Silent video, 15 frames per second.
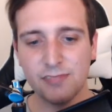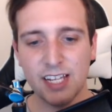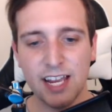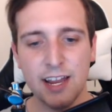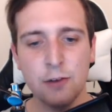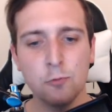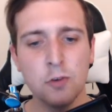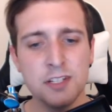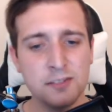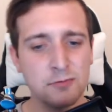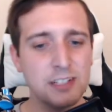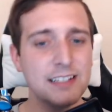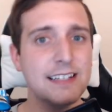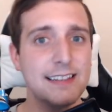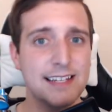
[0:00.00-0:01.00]
And what's
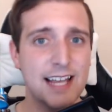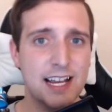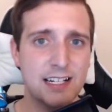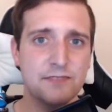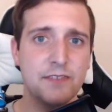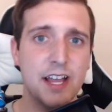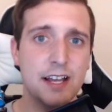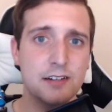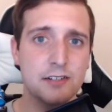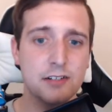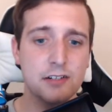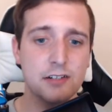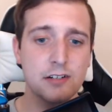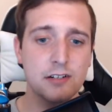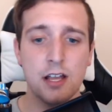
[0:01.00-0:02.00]
really the X
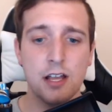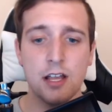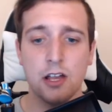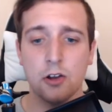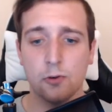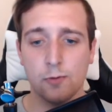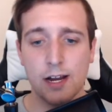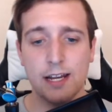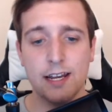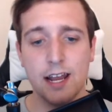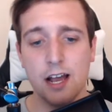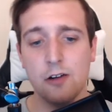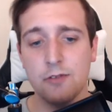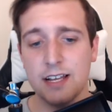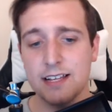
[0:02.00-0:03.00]
factor right
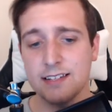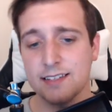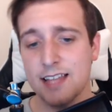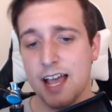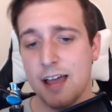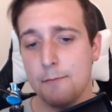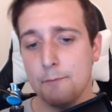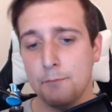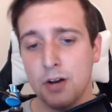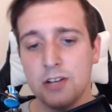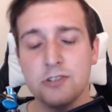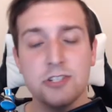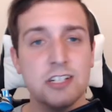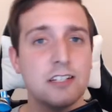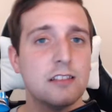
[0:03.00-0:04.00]
now is that
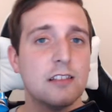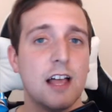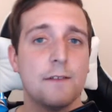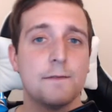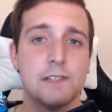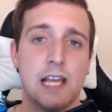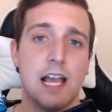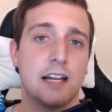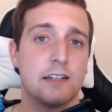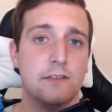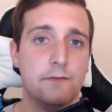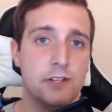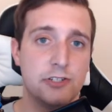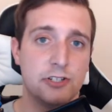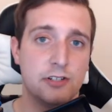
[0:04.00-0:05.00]
Bungie left
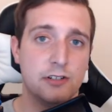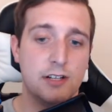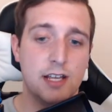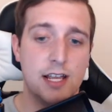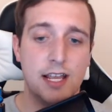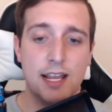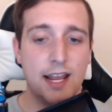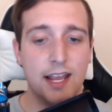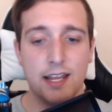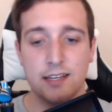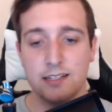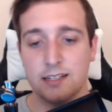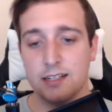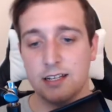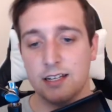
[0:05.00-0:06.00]
Activision,
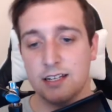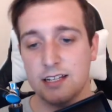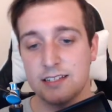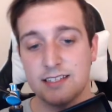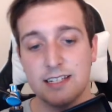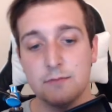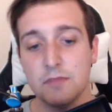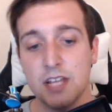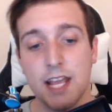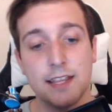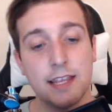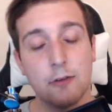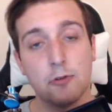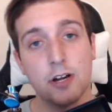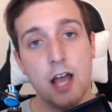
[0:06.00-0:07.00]
and it seemed like
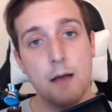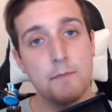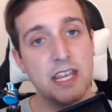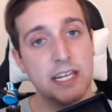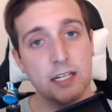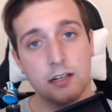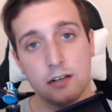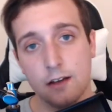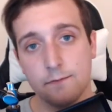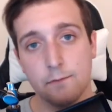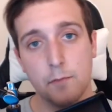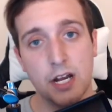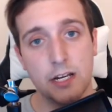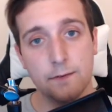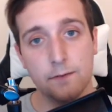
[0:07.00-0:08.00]
they were not making enough
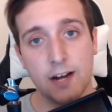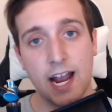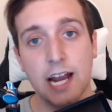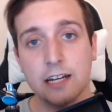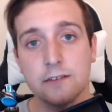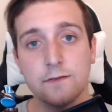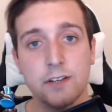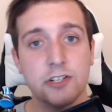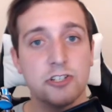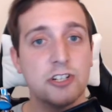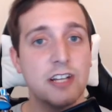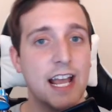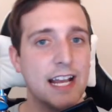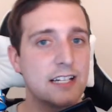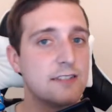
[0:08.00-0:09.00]
money for Activision.
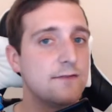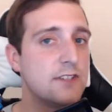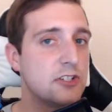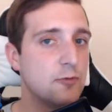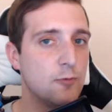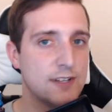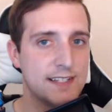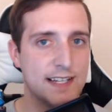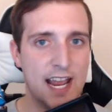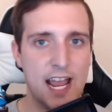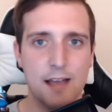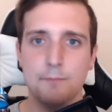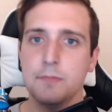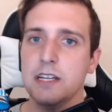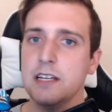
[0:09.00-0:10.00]
Activision wasn't
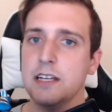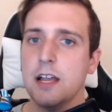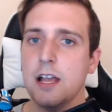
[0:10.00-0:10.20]
happy.